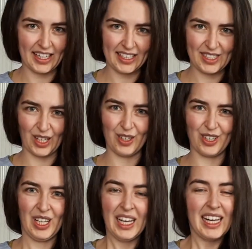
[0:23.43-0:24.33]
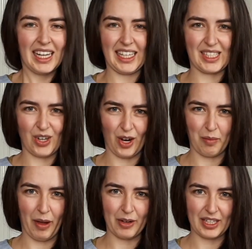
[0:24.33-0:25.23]
So let's talk
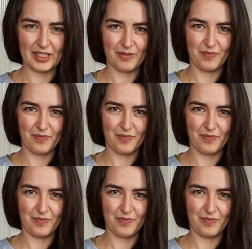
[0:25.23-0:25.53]
about it.